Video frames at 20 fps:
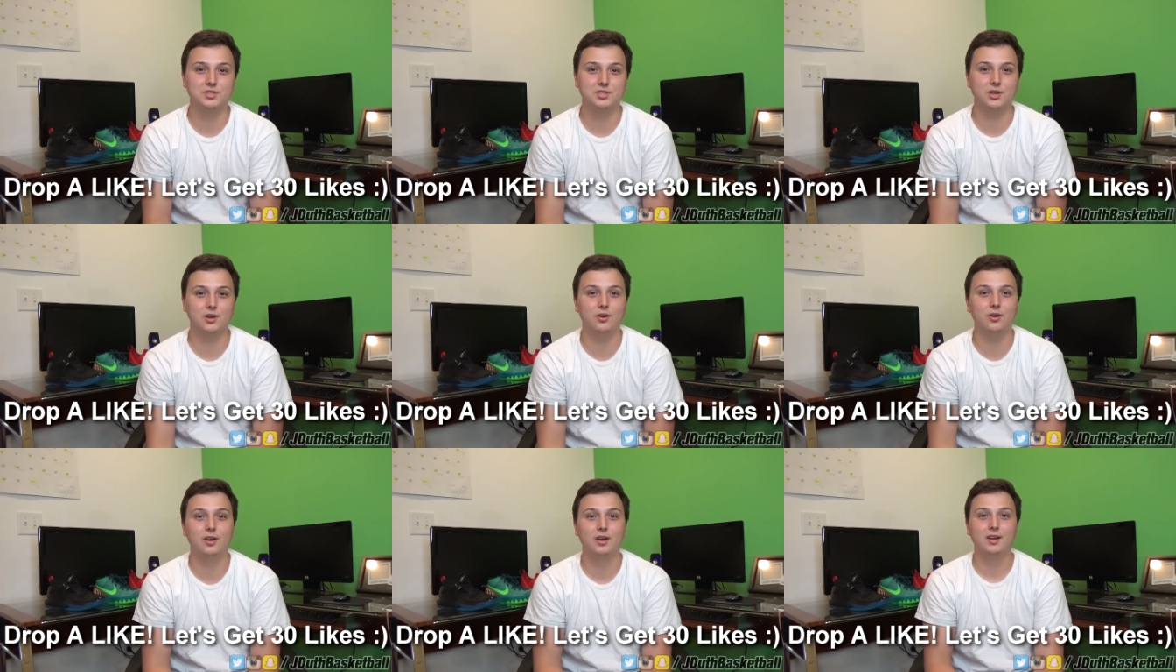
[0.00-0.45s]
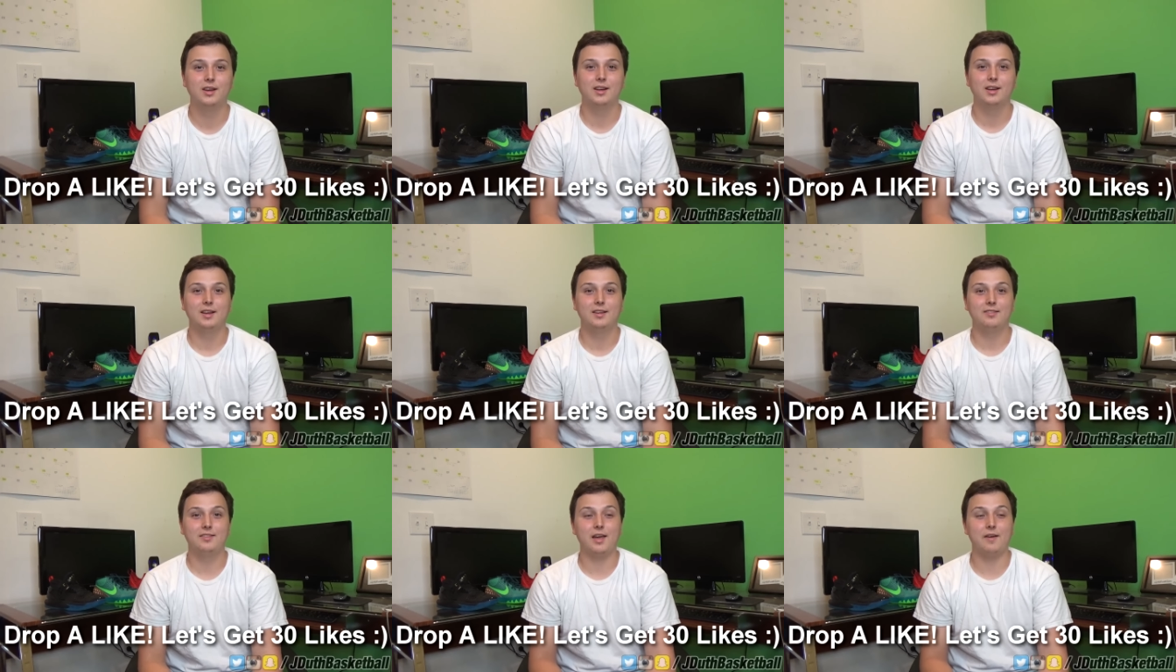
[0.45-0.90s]
So
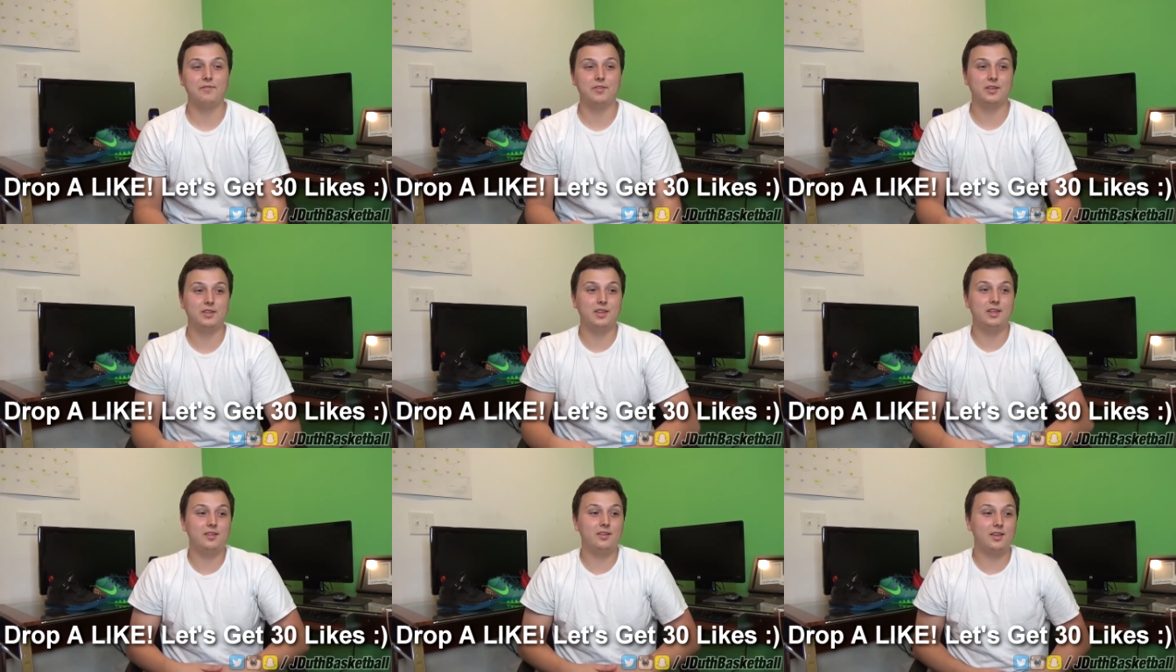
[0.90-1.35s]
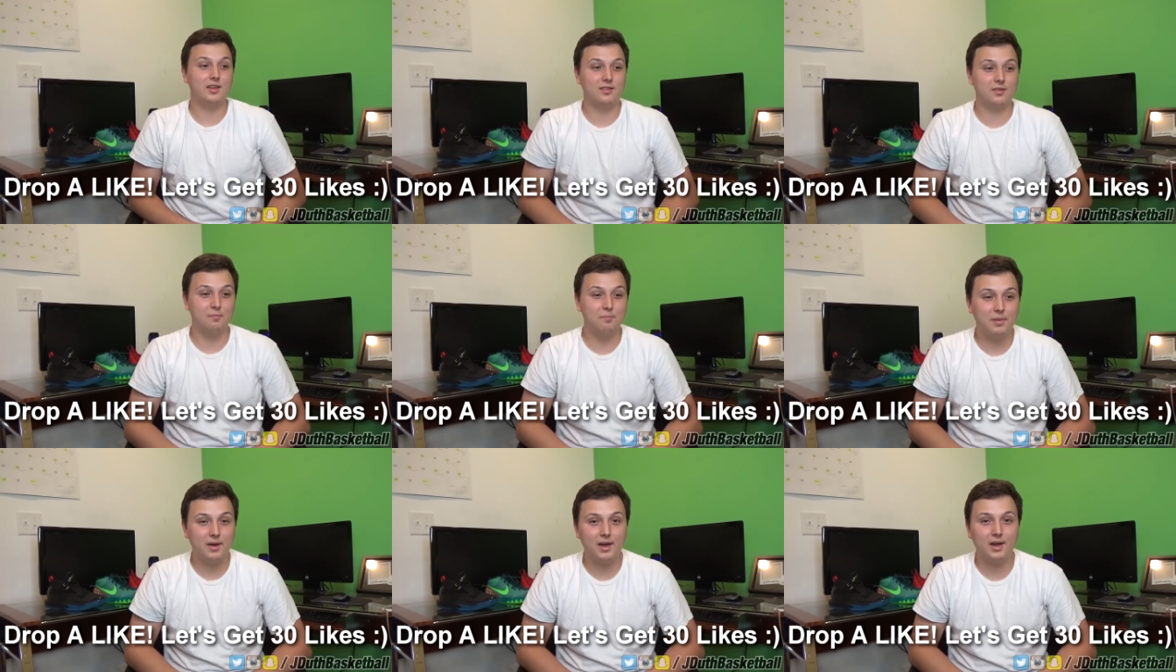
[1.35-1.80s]
definitely need to get
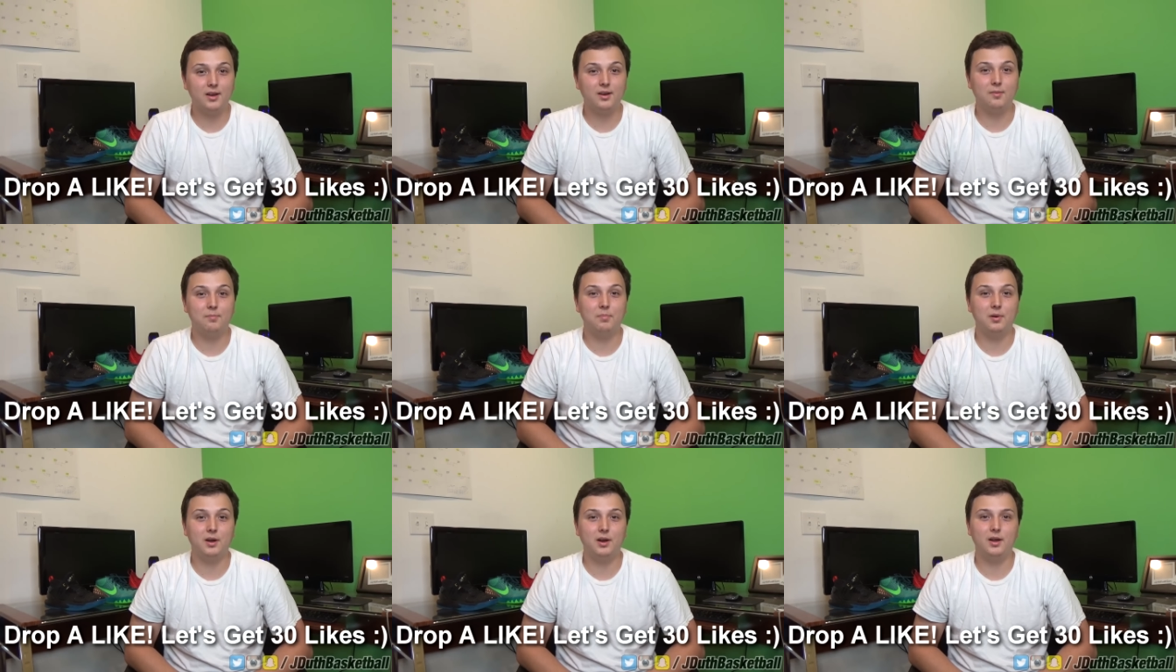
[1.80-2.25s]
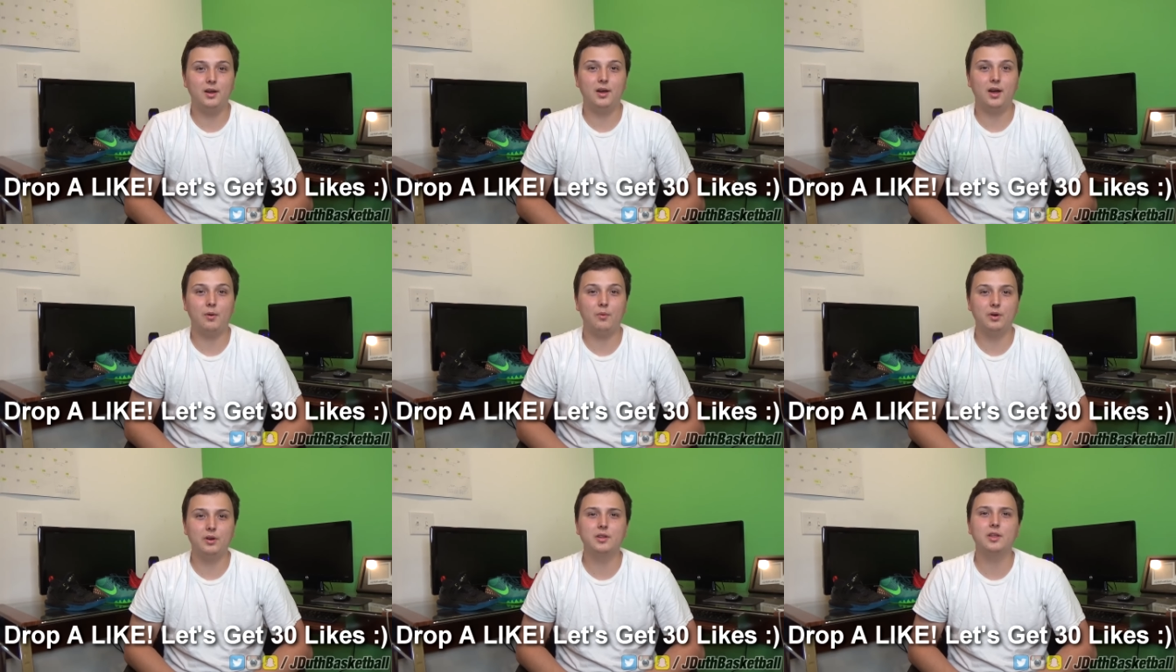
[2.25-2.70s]
to bed.
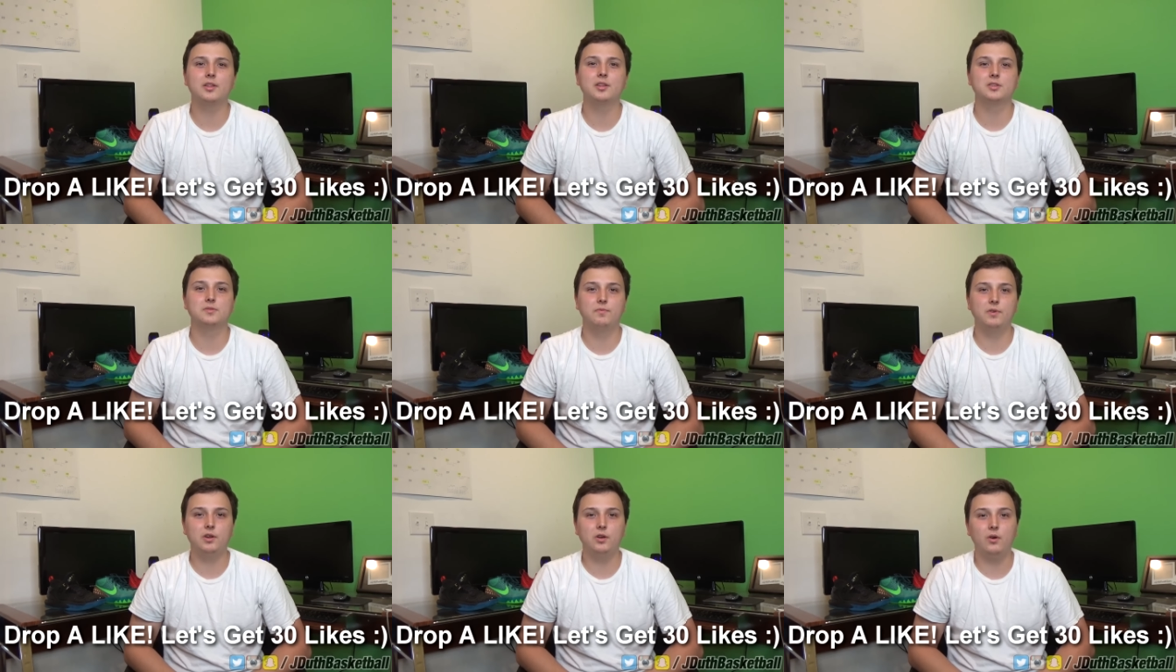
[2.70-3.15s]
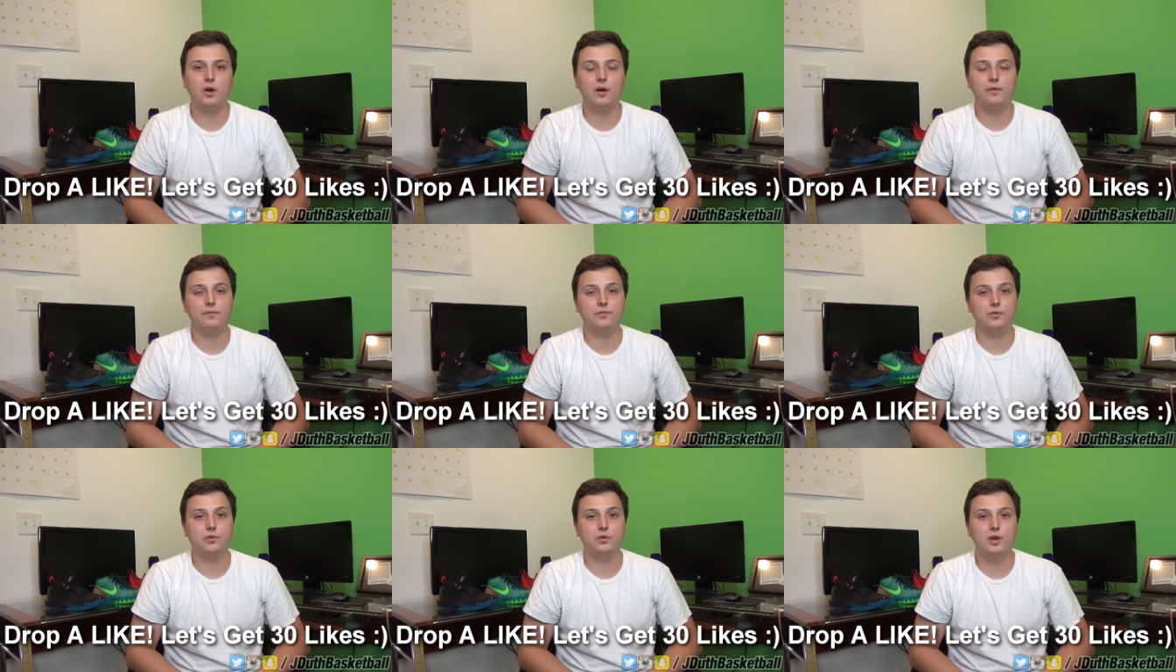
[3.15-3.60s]
But I want to get this video
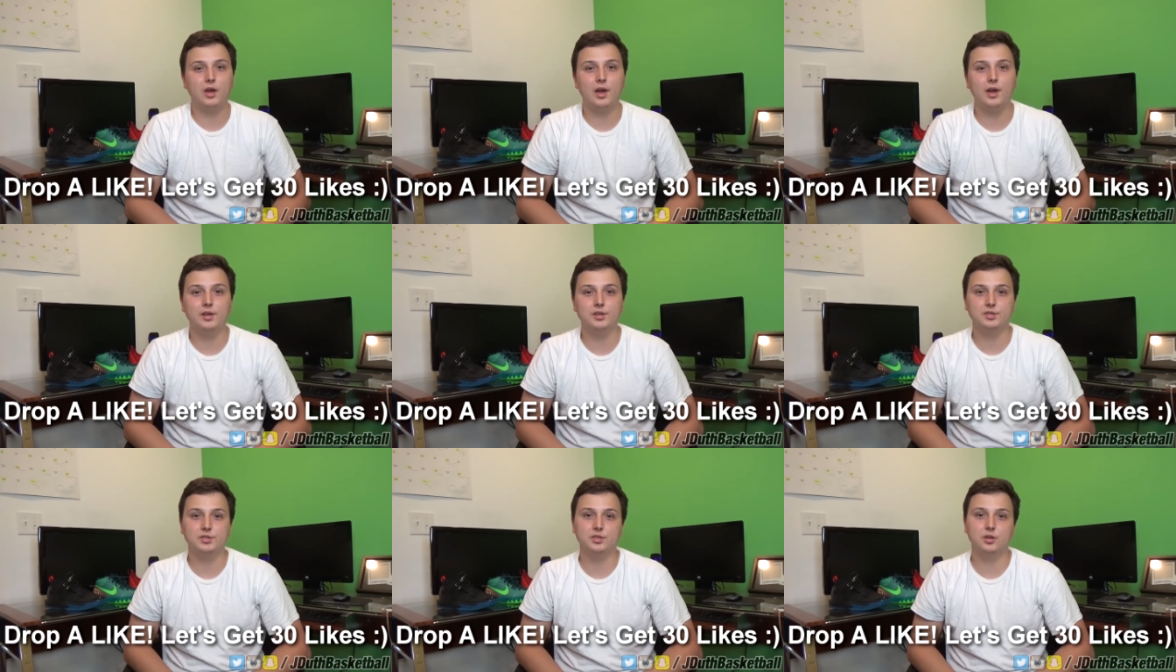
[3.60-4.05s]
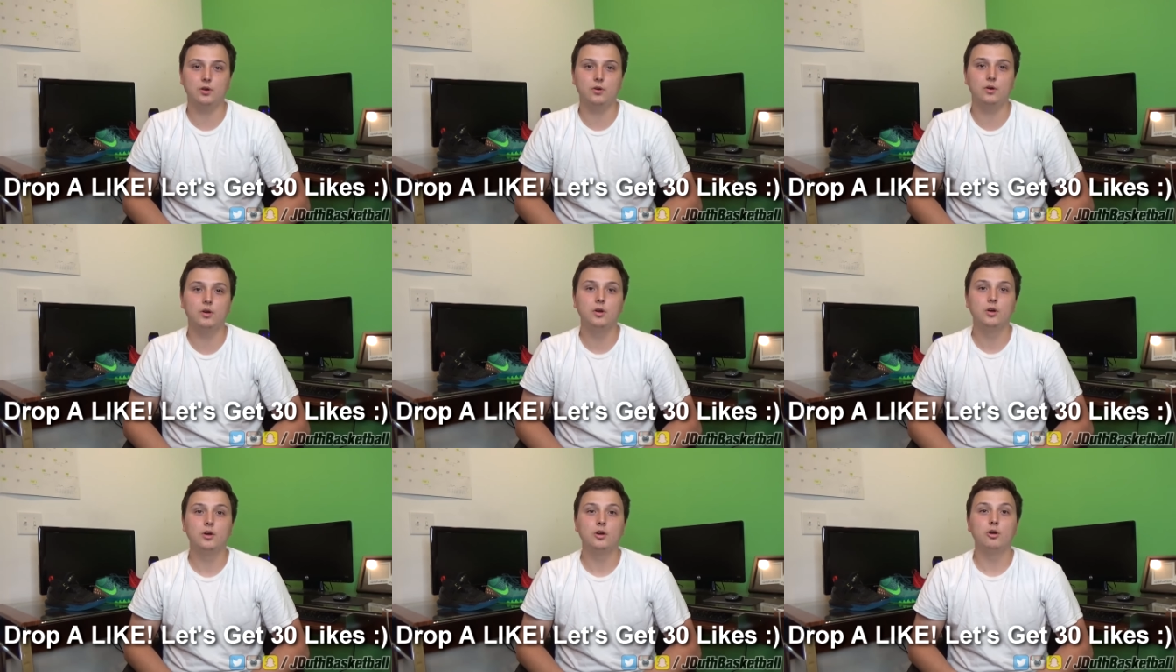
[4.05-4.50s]
out for you guys. So
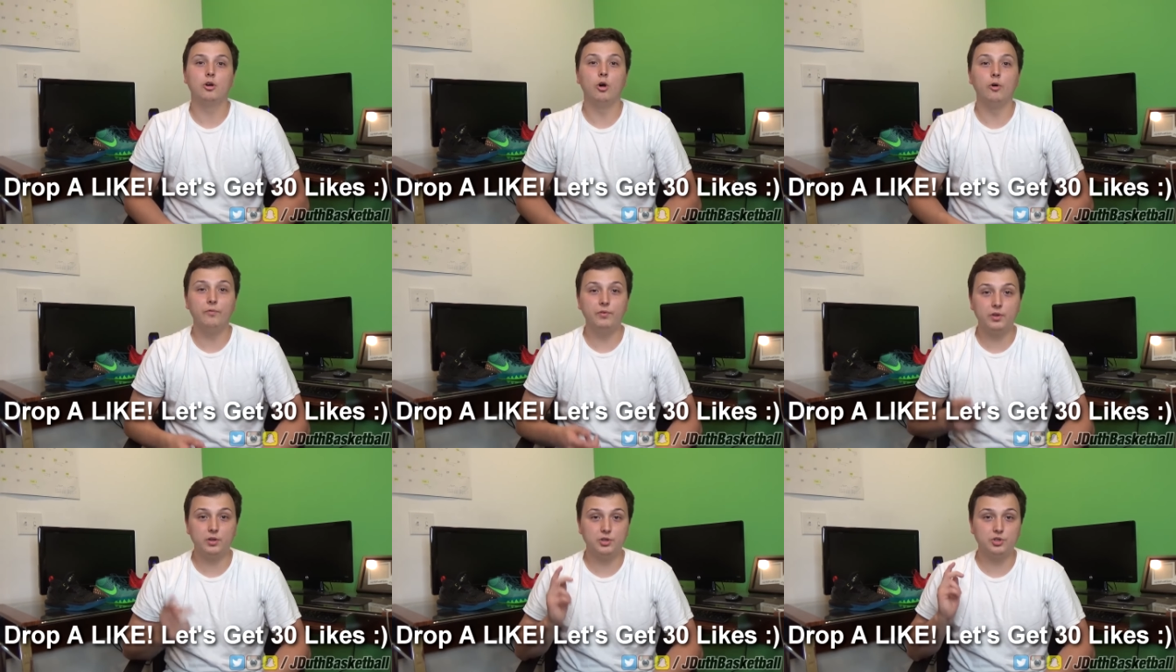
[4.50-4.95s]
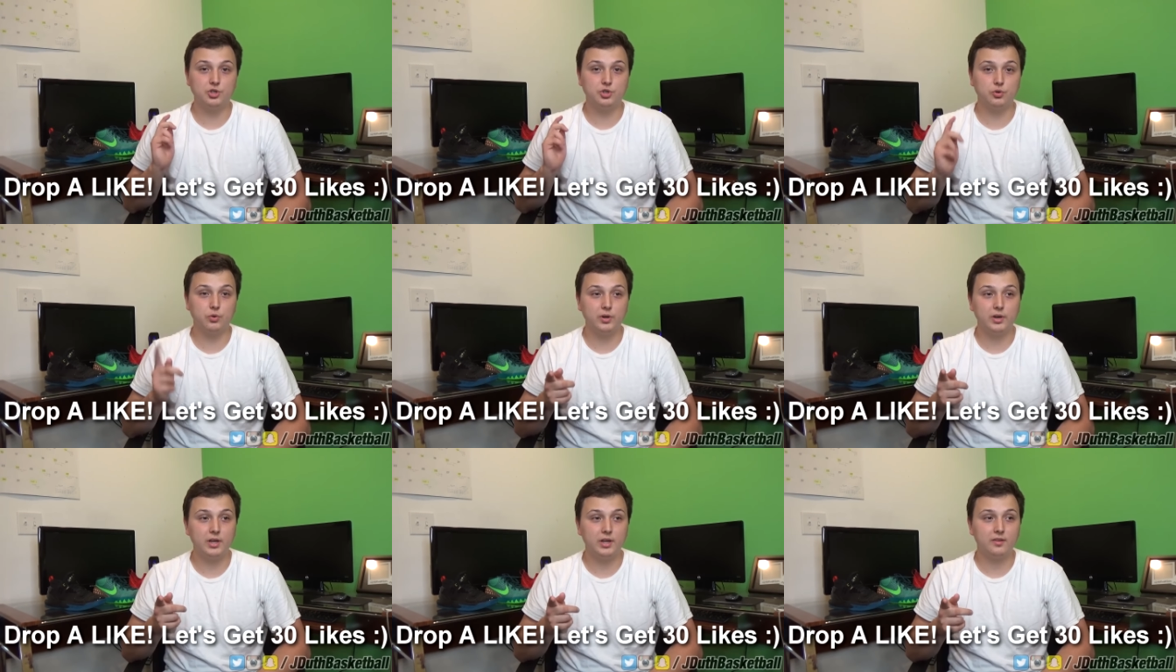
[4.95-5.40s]
hope you
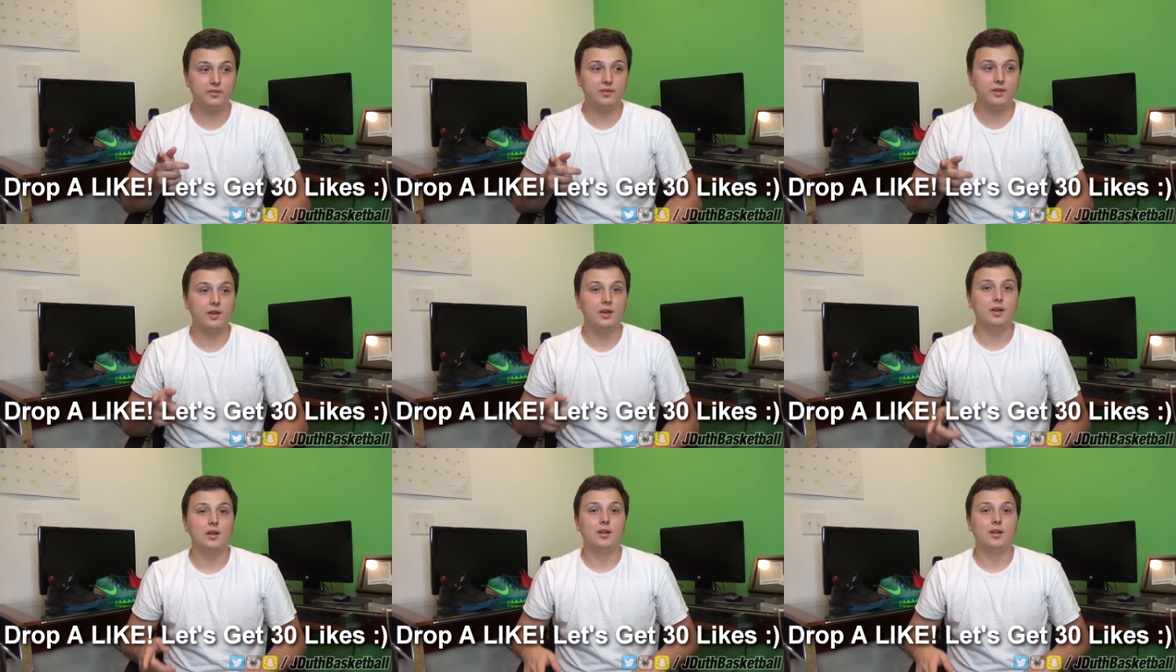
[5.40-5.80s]
enjoyed it.